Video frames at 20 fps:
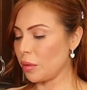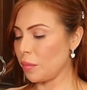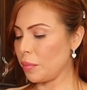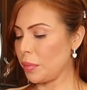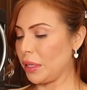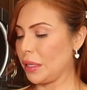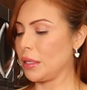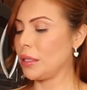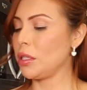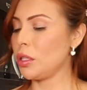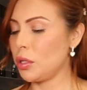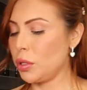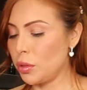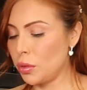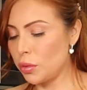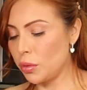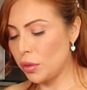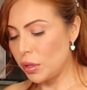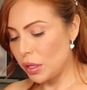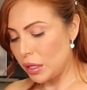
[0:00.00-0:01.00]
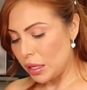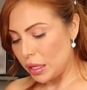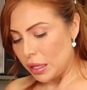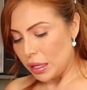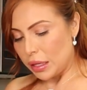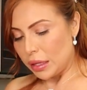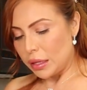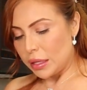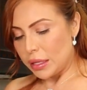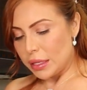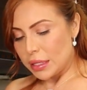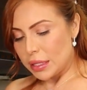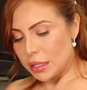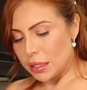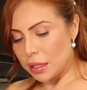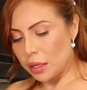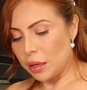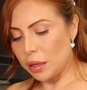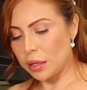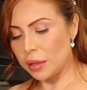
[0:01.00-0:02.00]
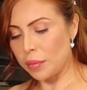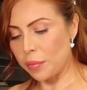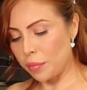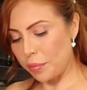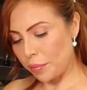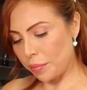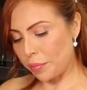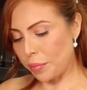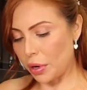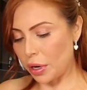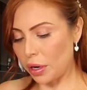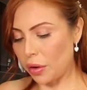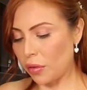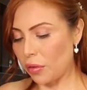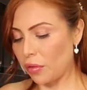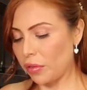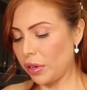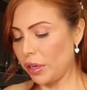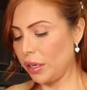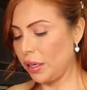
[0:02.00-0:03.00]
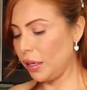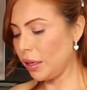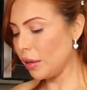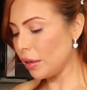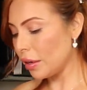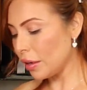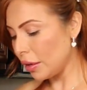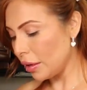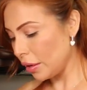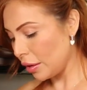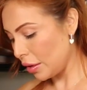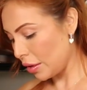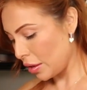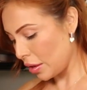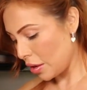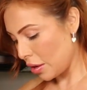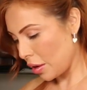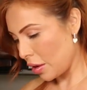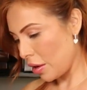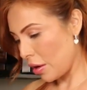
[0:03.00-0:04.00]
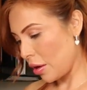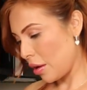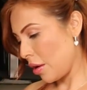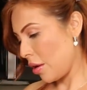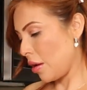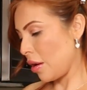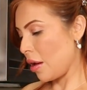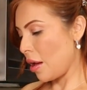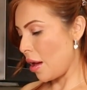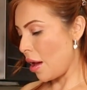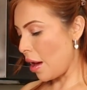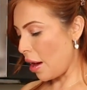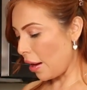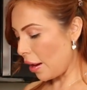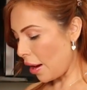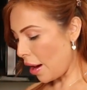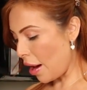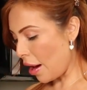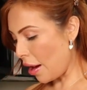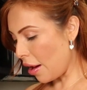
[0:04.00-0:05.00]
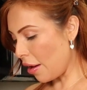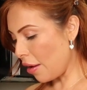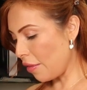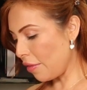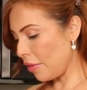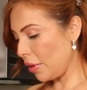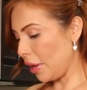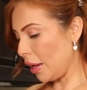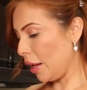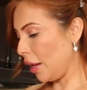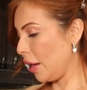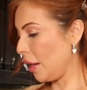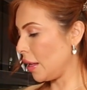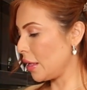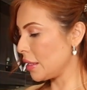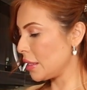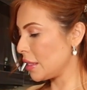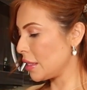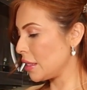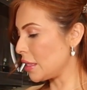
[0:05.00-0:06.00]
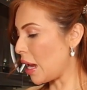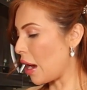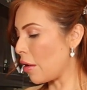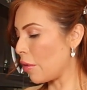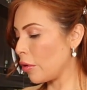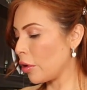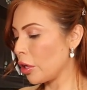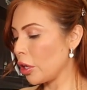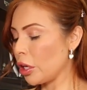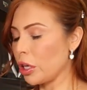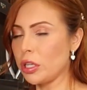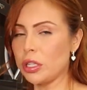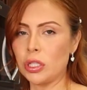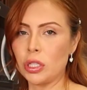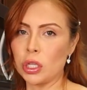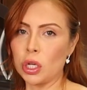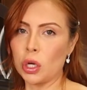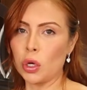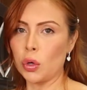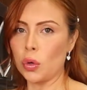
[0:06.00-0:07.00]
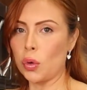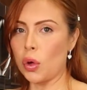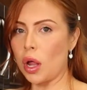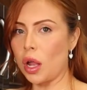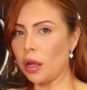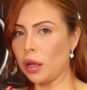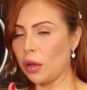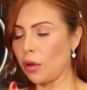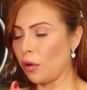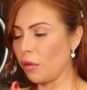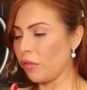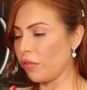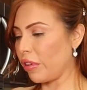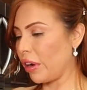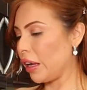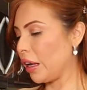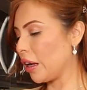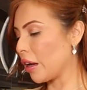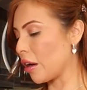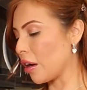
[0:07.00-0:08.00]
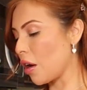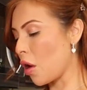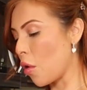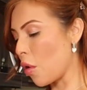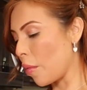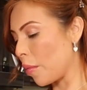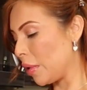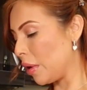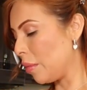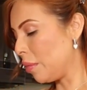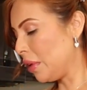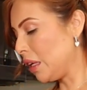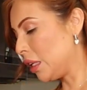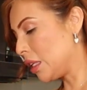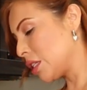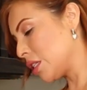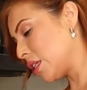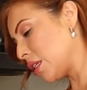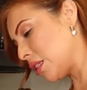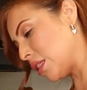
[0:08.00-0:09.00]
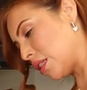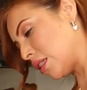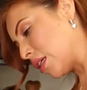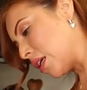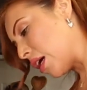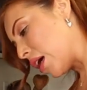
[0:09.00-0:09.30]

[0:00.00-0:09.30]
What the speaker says: jump into this part over here. I have a sourdough loaf right here. I'm gonna be just